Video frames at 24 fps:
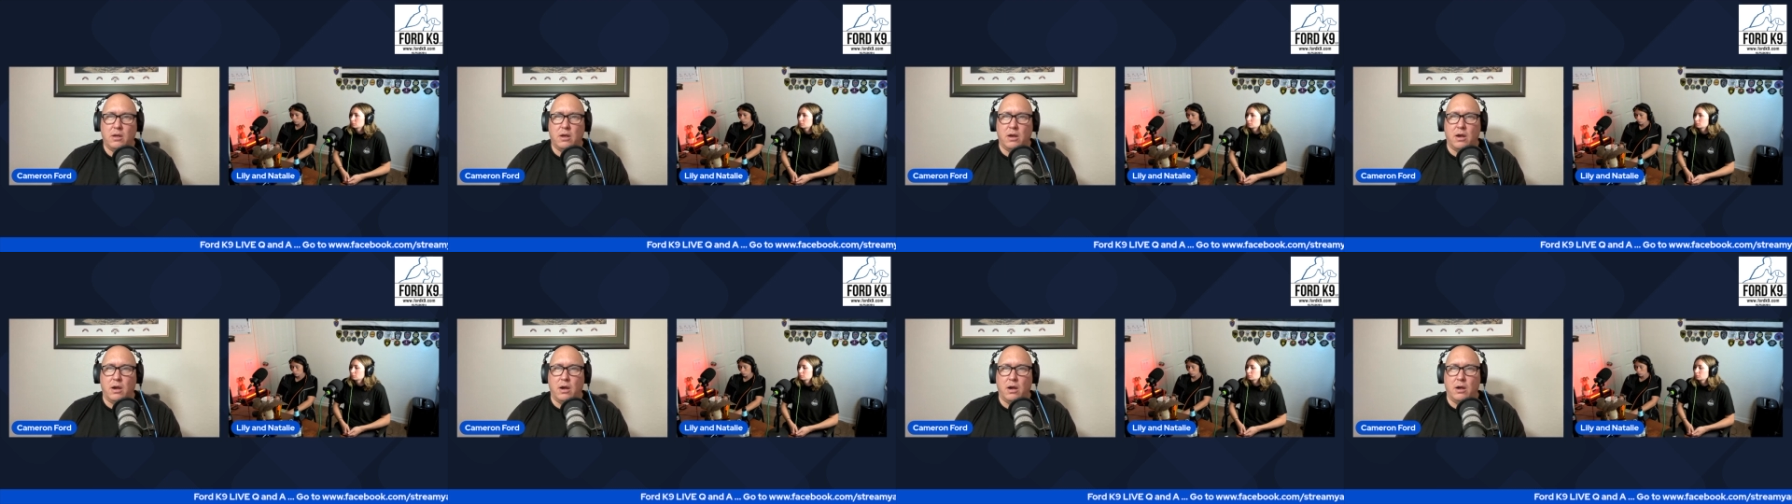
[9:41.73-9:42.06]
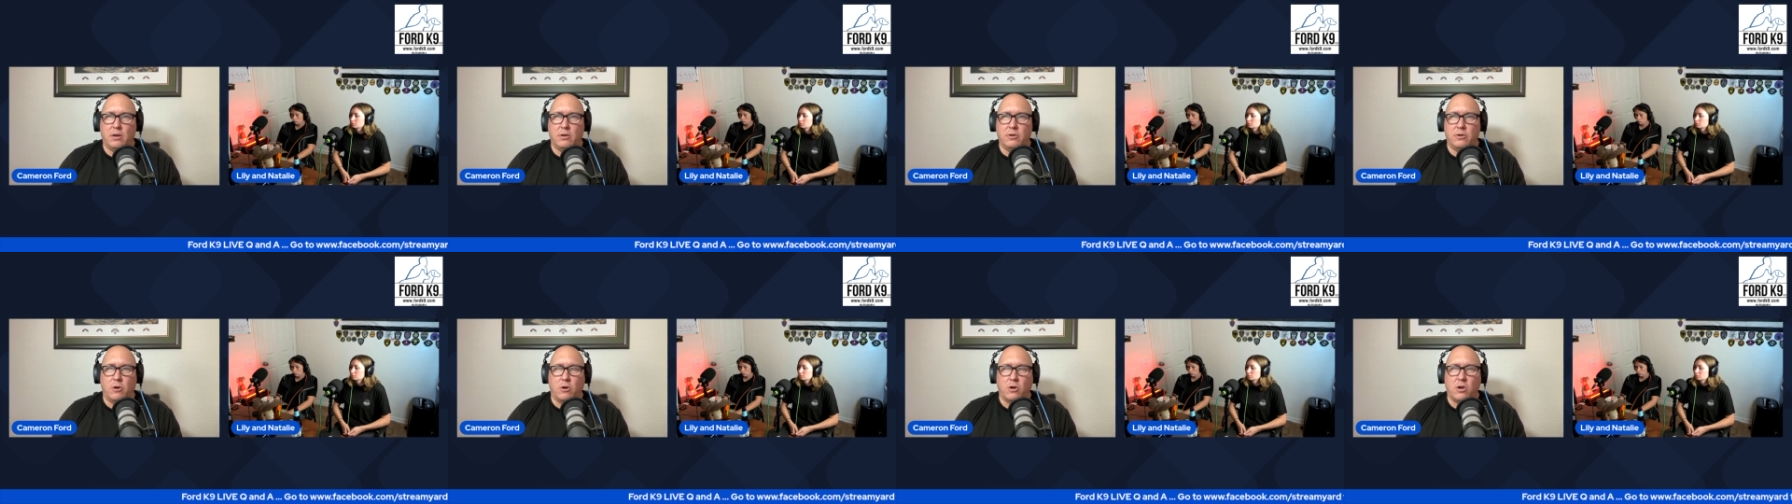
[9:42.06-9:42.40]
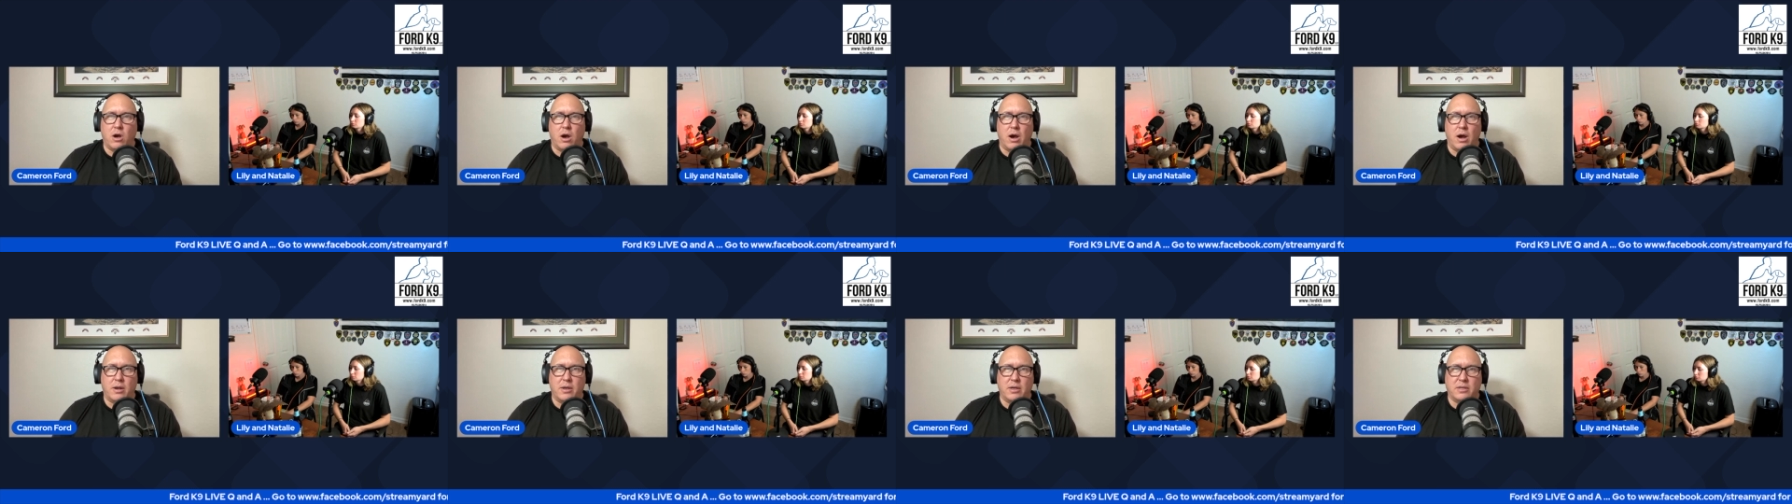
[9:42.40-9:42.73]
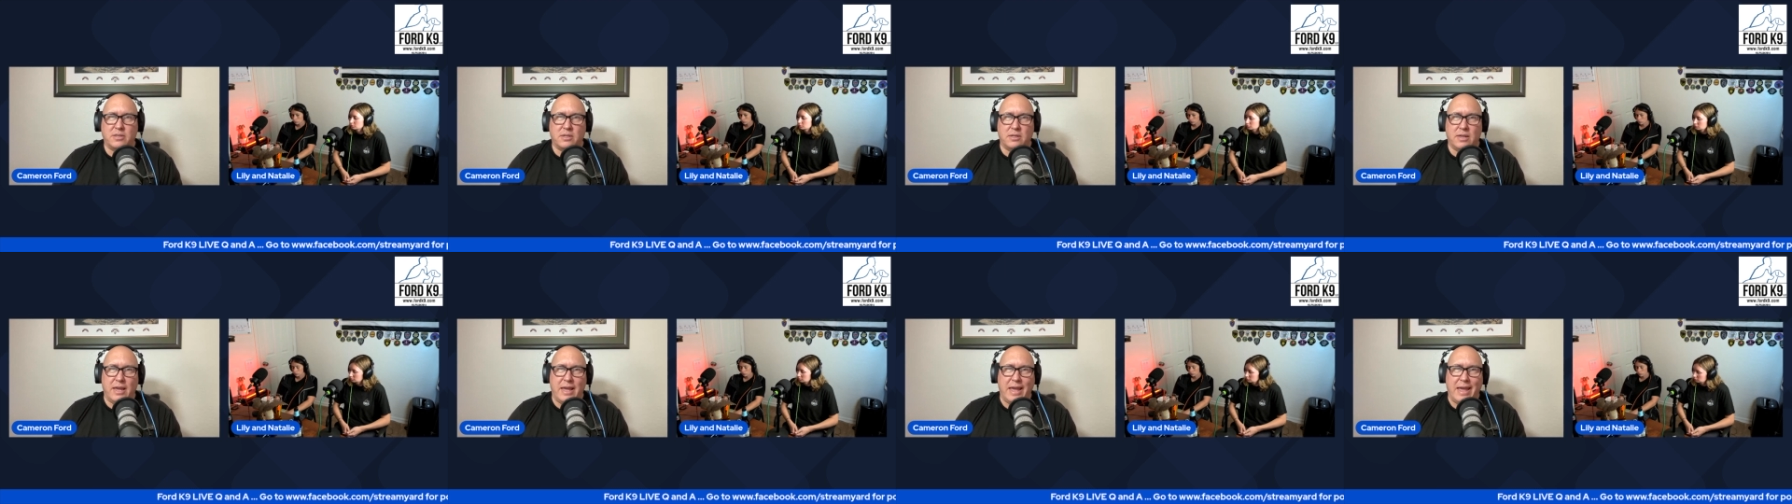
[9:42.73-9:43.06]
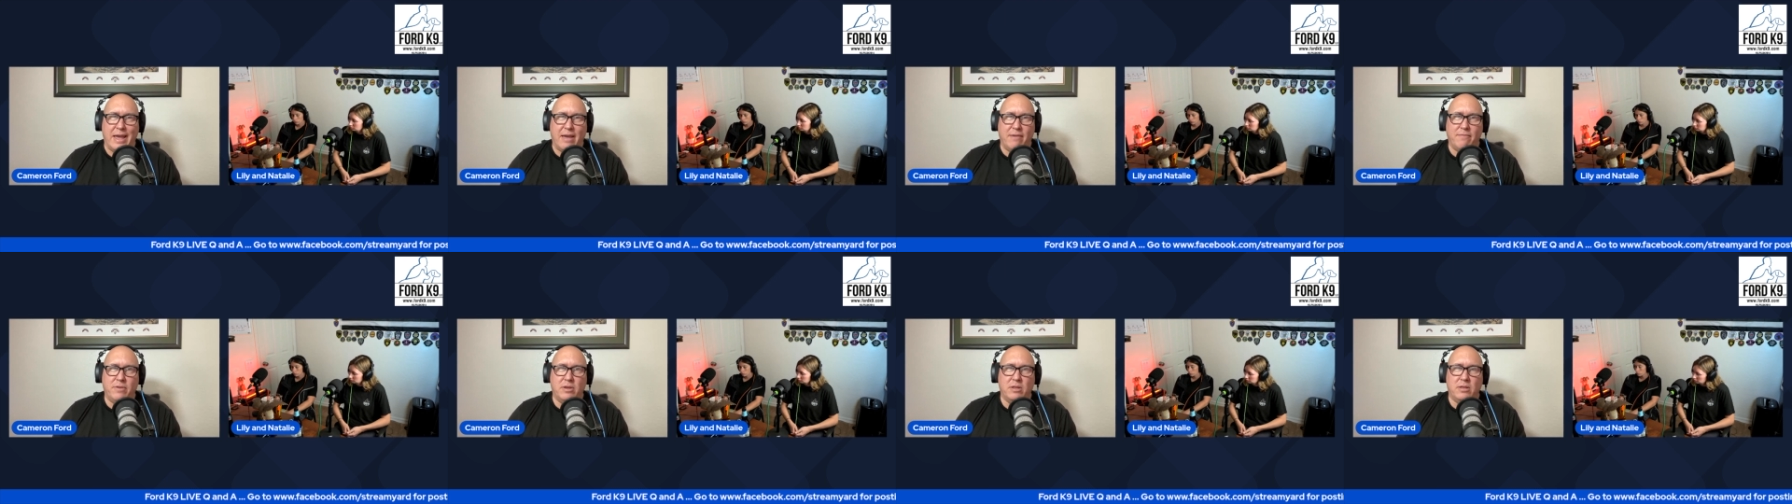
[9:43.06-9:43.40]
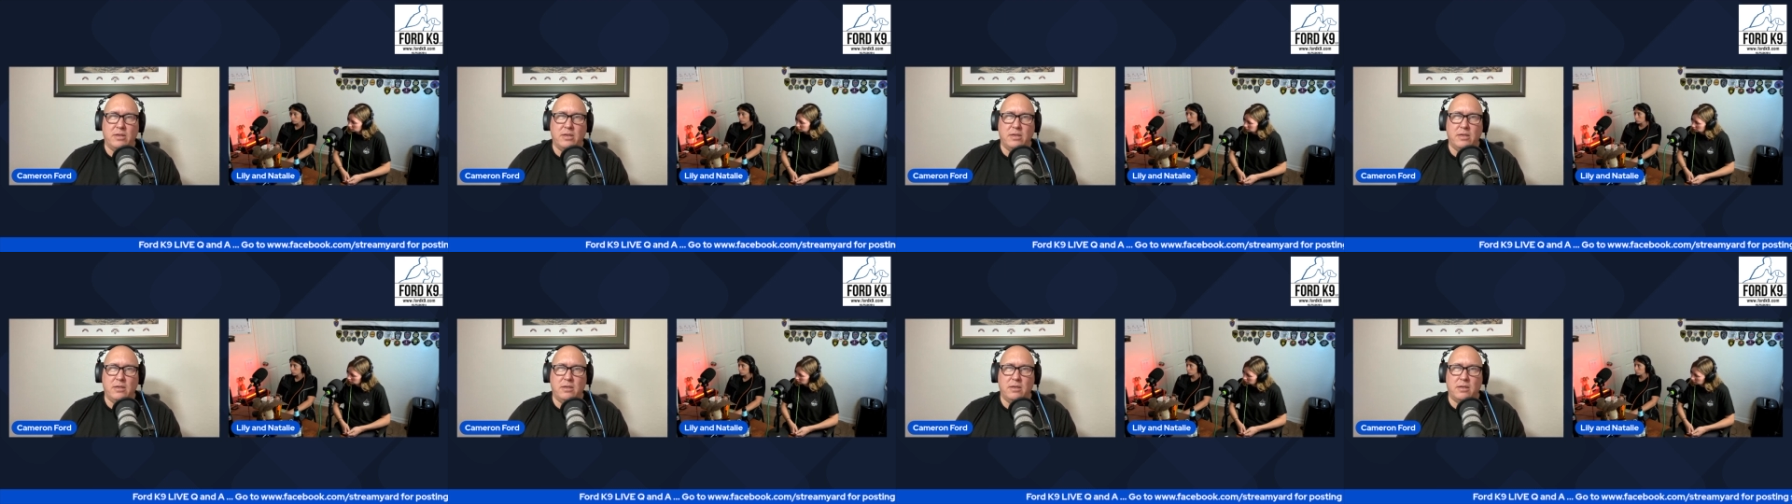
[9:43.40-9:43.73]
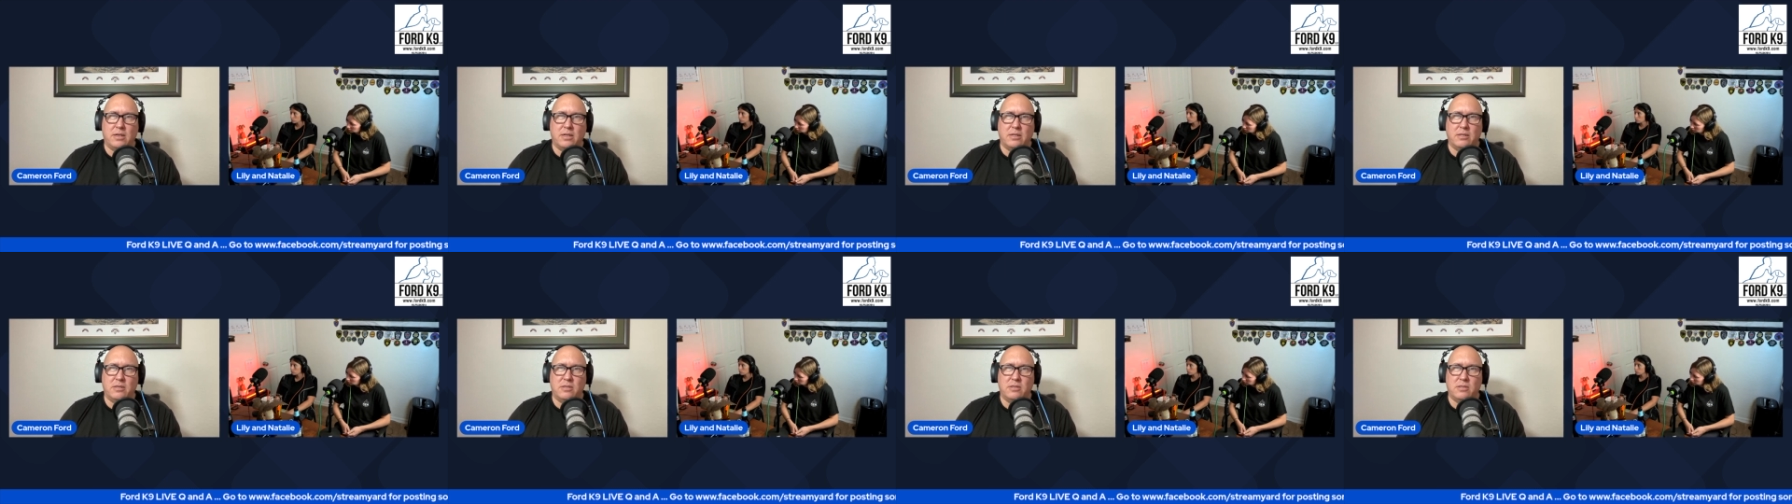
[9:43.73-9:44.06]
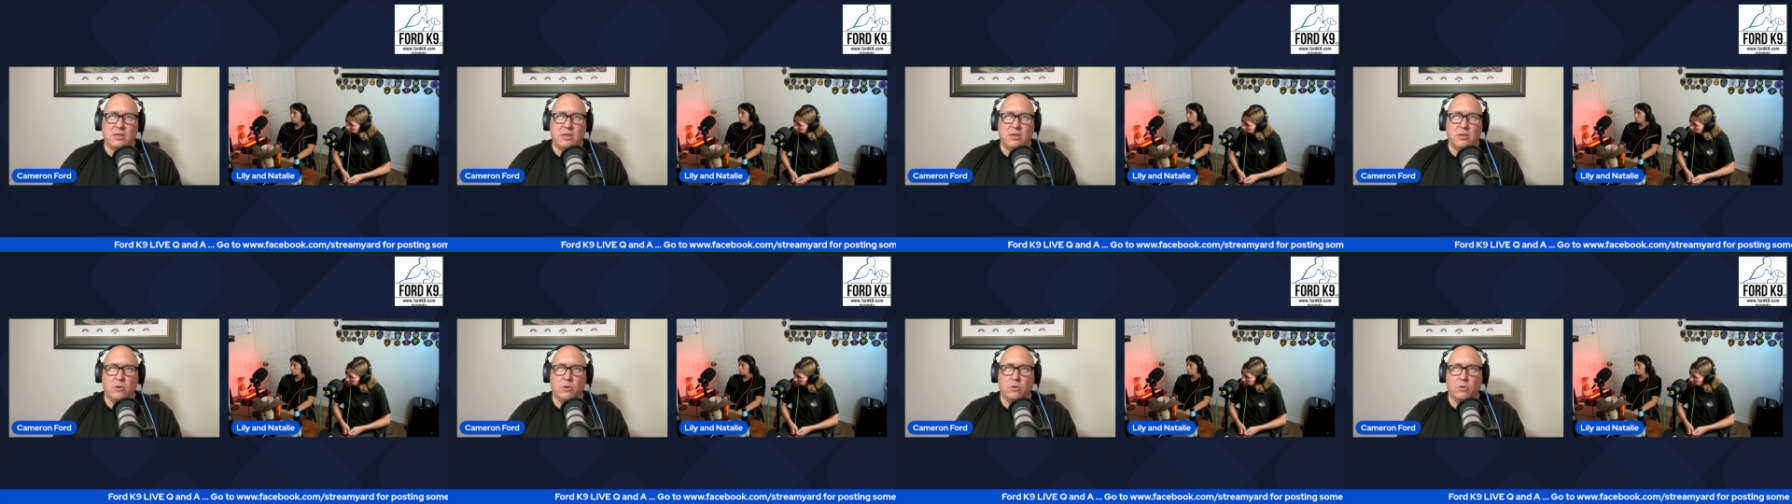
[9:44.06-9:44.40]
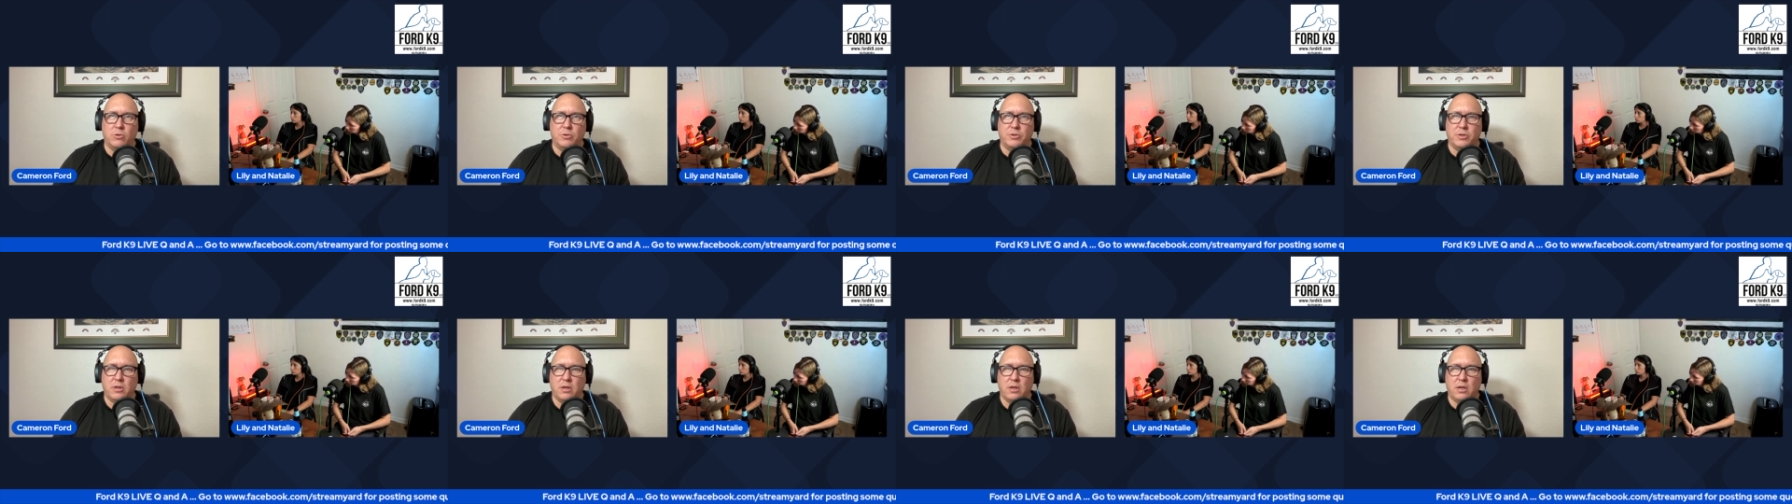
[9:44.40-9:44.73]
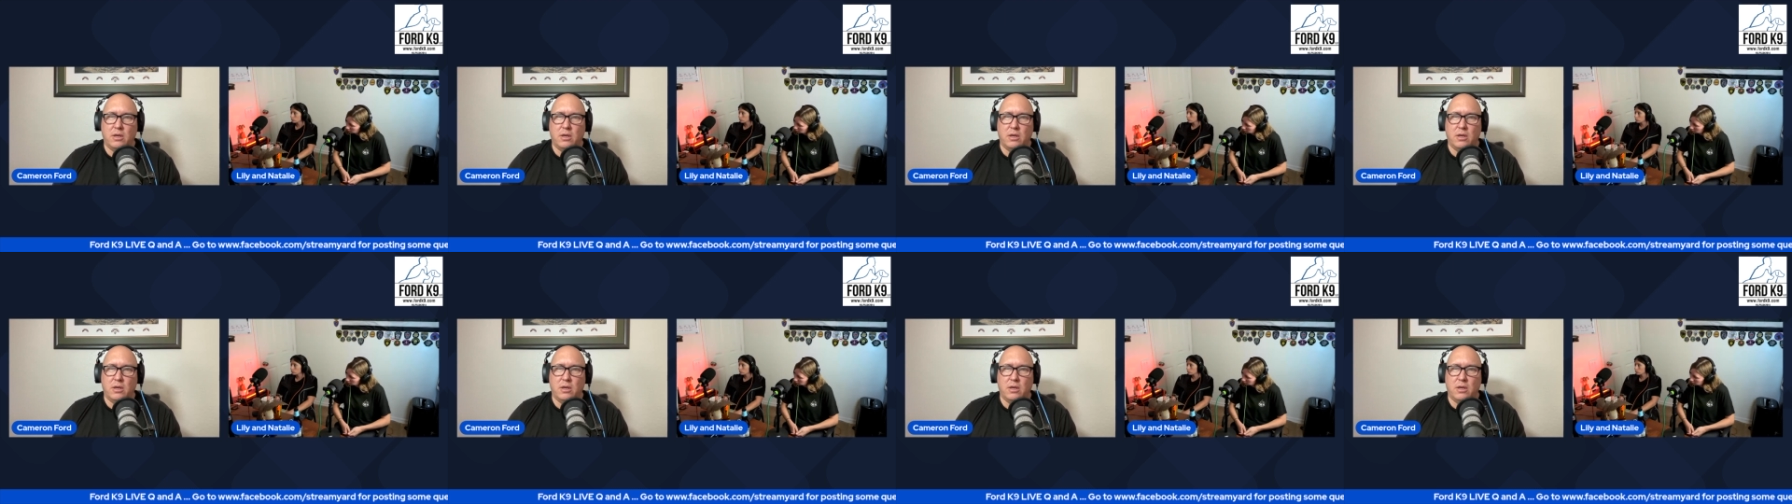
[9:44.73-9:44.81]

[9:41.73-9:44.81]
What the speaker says: narcotics in a heavily concealed